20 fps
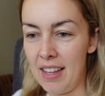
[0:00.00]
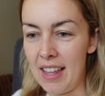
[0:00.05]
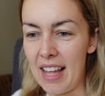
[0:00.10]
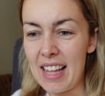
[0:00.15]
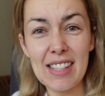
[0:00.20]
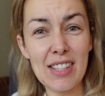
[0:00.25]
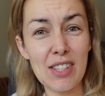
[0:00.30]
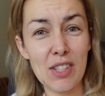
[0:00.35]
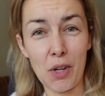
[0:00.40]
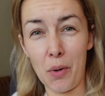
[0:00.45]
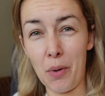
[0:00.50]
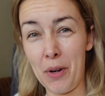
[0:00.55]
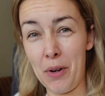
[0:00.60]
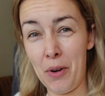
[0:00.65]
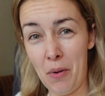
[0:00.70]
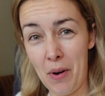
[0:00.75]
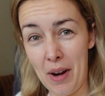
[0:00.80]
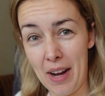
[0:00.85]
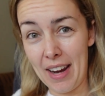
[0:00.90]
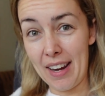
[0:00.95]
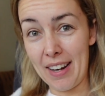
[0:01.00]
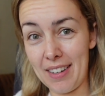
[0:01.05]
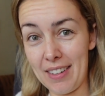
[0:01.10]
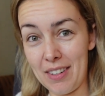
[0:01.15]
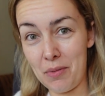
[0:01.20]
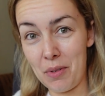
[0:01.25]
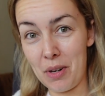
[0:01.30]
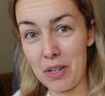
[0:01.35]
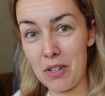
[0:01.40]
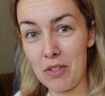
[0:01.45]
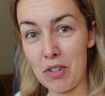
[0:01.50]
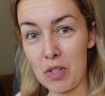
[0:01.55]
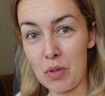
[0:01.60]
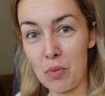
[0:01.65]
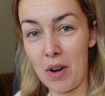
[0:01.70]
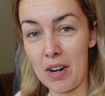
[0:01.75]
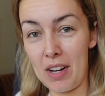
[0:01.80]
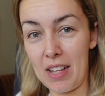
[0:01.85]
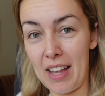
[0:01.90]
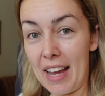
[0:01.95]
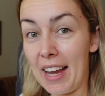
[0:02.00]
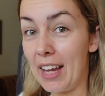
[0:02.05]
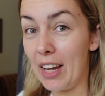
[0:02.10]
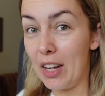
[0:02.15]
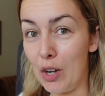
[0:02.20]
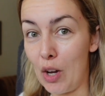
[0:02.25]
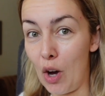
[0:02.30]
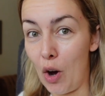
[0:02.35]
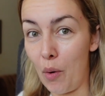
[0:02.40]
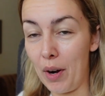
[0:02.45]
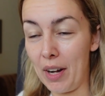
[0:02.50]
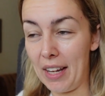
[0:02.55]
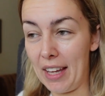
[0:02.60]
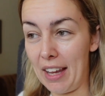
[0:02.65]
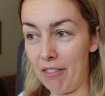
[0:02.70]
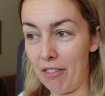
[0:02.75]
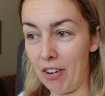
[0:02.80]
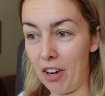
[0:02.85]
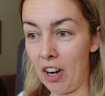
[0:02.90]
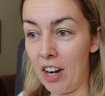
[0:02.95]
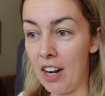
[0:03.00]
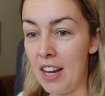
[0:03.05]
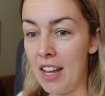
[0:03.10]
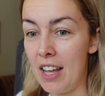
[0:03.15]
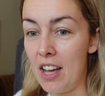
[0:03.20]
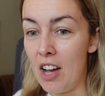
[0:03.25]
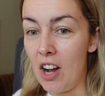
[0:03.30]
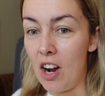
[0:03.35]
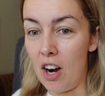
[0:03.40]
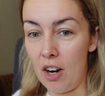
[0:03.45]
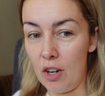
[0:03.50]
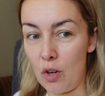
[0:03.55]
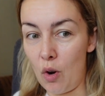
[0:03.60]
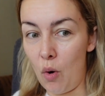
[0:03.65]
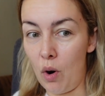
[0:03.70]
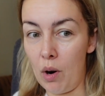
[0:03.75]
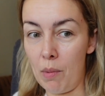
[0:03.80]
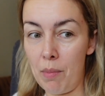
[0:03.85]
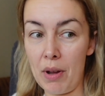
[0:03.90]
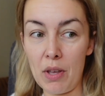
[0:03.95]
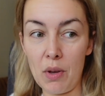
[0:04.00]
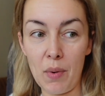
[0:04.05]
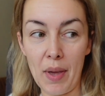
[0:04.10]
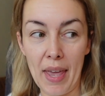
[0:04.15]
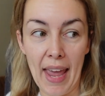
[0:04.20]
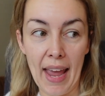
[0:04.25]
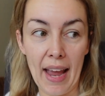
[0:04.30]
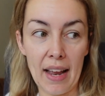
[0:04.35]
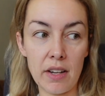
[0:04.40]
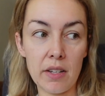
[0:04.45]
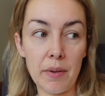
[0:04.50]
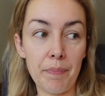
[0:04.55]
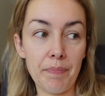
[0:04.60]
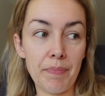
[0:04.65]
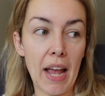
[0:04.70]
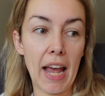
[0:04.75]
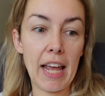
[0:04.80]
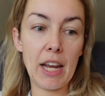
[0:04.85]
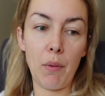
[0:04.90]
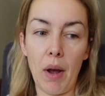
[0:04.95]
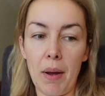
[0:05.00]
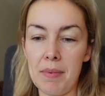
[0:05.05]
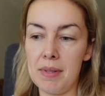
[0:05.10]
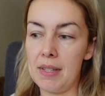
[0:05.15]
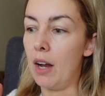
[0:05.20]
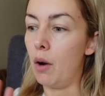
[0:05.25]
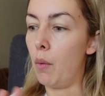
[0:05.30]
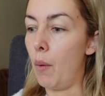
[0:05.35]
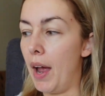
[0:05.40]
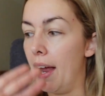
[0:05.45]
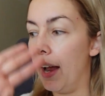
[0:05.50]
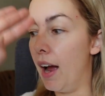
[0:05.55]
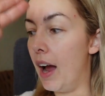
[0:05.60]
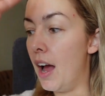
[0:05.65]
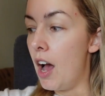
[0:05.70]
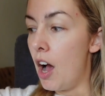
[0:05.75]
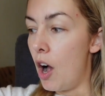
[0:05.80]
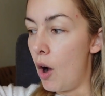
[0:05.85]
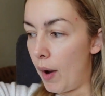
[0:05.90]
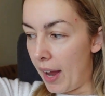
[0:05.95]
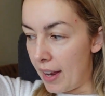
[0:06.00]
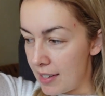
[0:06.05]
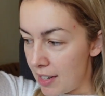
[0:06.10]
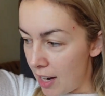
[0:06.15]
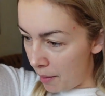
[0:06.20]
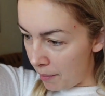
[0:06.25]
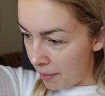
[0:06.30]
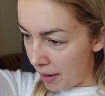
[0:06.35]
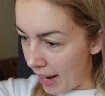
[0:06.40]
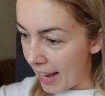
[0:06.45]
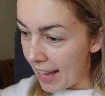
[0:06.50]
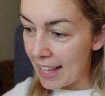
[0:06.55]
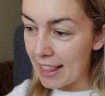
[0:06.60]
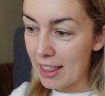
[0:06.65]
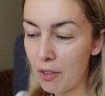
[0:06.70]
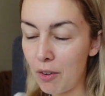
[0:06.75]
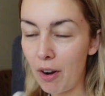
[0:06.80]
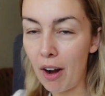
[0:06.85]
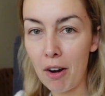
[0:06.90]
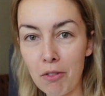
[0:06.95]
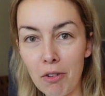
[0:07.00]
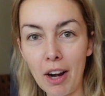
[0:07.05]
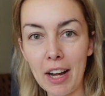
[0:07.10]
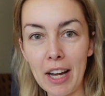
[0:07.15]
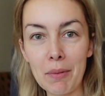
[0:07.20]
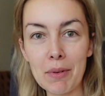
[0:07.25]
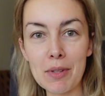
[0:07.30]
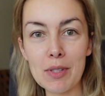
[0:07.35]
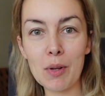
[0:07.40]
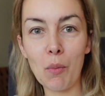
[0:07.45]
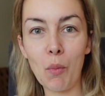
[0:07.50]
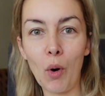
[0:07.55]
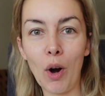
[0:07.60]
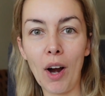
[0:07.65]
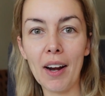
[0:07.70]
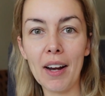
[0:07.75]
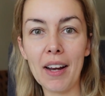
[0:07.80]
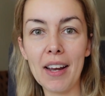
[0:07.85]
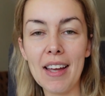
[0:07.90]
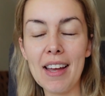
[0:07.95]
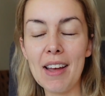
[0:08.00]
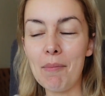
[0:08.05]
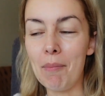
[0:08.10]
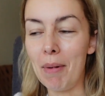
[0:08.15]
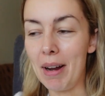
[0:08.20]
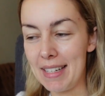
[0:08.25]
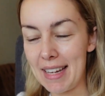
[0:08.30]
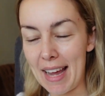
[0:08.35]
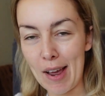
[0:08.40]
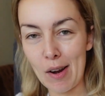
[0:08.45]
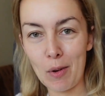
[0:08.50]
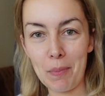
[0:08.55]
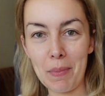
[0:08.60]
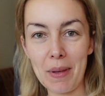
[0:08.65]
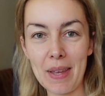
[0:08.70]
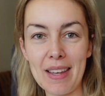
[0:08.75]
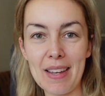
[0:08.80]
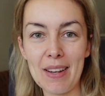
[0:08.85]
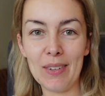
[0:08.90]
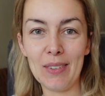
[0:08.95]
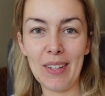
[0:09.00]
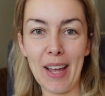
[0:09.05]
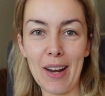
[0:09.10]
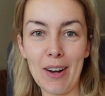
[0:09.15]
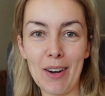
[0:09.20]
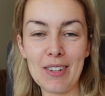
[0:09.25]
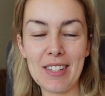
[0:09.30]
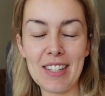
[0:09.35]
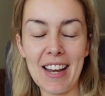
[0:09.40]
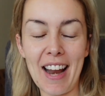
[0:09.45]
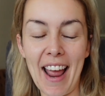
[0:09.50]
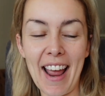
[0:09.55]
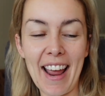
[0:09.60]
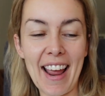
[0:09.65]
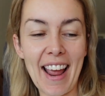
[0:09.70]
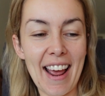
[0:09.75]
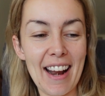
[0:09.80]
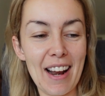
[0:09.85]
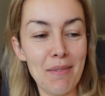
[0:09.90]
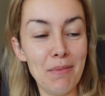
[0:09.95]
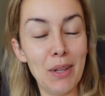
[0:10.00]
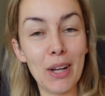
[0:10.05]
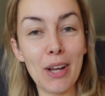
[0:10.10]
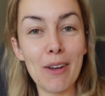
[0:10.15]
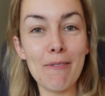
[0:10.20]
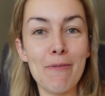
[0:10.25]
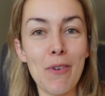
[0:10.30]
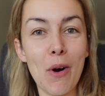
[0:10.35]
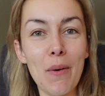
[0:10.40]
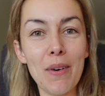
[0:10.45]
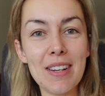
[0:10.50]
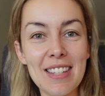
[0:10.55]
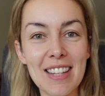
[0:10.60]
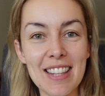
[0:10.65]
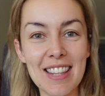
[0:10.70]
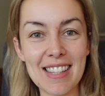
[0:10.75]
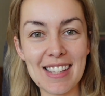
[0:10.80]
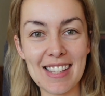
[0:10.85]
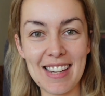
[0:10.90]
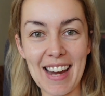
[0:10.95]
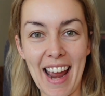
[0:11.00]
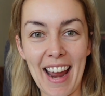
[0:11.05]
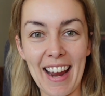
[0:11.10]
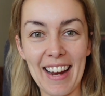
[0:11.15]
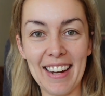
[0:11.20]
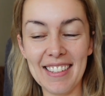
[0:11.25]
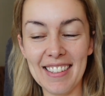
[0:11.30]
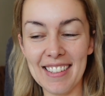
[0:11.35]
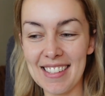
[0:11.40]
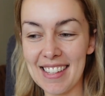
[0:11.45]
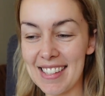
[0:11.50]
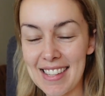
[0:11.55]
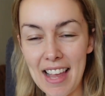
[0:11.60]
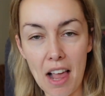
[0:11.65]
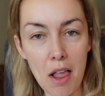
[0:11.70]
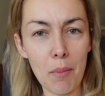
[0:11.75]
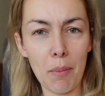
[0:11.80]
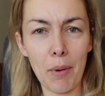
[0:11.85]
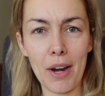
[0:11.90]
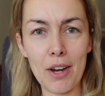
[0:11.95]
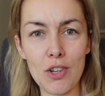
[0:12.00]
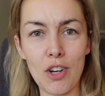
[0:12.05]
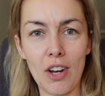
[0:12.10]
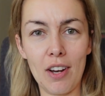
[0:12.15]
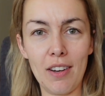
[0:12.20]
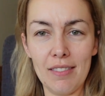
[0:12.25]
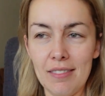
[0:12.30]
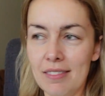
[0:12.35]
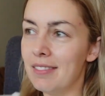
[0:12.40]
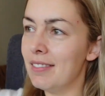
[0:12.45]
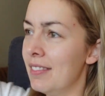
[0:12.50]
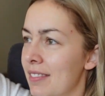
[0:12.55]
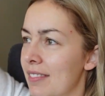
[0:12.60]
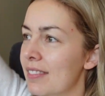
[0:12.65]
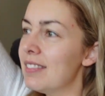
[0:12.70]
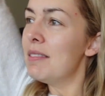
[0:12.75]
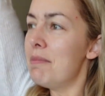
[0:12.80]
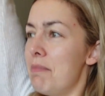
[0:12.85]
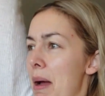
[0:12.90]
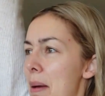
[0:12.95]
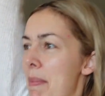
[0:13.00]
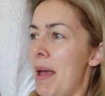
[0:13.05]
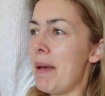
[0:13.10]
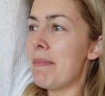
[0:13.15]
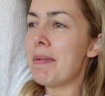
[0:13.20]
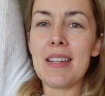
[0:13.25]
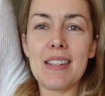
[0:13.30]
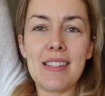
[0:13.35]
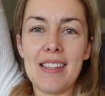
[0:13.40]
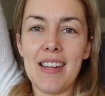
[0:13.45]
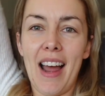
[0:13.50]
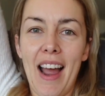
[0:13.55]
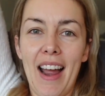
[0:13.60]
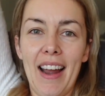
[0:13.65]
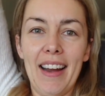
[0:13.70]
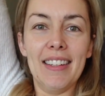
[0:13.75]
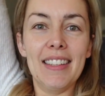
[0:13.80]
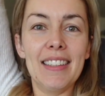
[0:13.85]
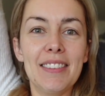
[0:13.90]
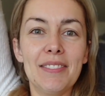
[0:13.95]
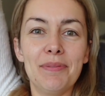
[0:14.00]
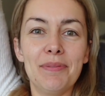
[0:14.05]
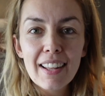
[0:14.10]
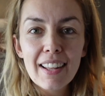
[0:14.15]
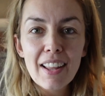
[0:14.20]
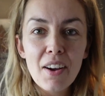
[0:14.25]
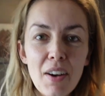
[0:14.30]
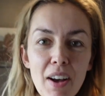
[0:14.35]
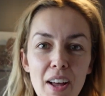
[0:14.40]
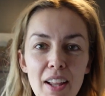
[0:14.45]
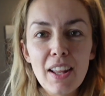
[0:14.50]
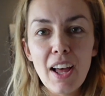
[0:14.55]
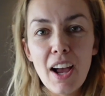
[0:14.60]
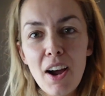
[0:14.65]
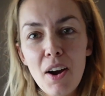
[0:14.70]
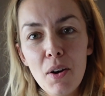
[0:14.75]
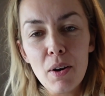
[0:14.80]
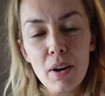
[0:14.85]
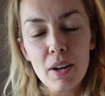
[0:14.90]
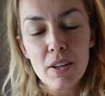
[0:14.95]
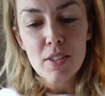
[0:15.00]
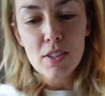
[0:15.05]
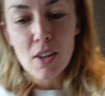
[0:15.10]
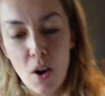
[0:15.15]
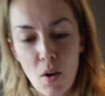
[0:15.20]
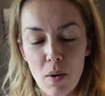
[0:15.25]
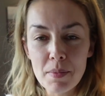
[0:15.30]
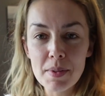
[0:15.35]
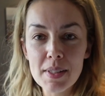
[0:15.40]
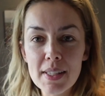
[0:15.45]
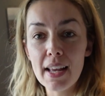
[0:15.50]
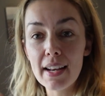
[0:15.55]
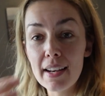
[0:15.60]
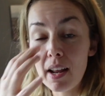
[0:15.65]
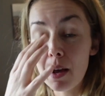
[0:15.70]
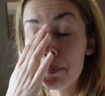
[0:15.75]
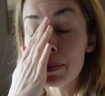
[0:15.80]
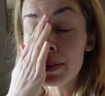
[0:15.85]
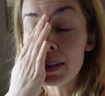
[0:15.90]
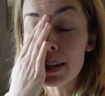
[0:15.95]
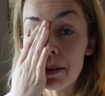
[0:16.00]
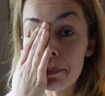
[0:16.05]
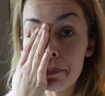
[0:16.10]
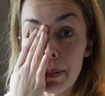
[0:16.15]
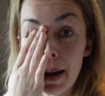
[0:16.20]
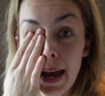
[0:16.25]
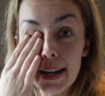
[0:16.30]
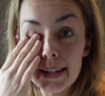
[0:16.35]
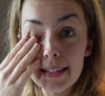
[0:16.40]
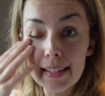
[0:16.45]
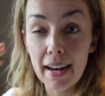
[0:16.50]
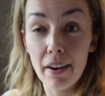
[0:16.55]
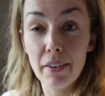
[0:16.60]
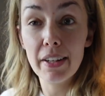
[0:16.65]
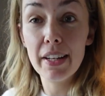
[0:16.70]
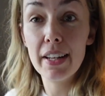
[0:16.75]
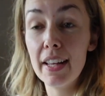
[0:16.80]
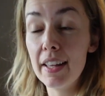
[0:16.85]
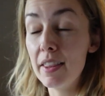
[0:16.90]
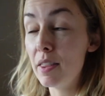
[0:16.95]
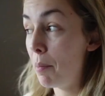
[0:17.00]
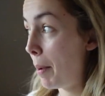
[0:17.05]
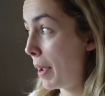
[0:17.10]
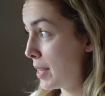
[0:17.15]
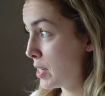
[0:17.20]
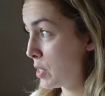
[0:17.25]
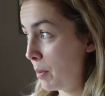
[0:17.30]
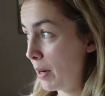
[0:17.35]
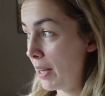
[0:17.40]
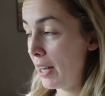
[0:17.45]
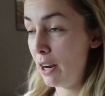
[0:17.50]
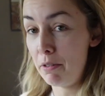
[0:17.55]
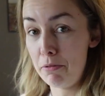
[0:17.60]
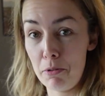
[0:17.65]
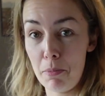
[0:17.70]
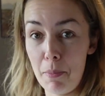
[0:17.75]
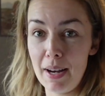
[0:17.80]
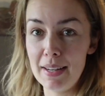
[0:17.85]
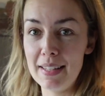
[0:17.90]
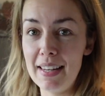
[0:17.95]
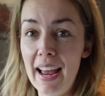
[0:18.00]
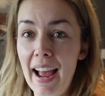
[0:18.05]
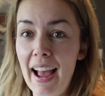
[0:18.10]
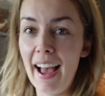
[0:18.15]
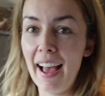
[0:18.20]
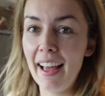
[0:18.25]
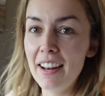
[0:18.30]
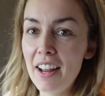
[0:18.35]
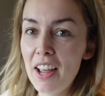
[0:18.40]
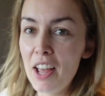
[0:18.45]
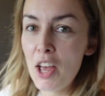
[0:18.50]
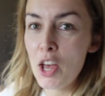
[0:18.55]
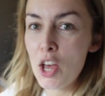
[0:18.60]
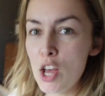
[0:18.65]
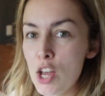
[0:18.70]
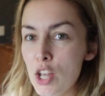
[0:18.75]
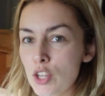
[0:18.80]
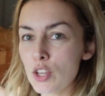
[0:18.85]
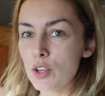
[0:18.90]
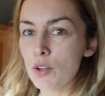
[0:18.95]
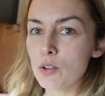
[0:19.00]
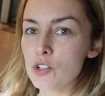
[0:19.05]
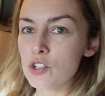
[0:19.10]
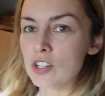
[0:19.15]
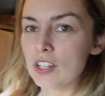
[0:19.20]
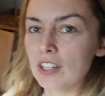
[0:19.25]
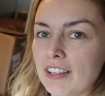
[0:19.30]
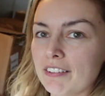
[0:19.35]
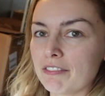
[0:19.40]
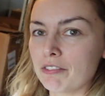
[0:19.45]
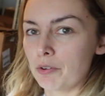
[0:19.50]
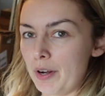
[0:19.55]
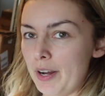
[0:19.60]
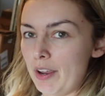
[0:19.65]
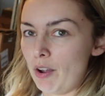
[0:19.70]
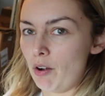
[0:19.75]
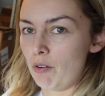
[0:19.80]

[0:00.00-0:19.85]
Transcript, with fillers: that's so annoying when you just want to like go and give her hardcore, but you can't. Anyway, I'm segueing. Okay, time to hit the ground running with some work. My dad will be here later today, and I'm looking forward to this day. It's a celebration. My baby is nine. Hello, hello. So I'm setting up the bed down in the basement here for my dad. Huge delivery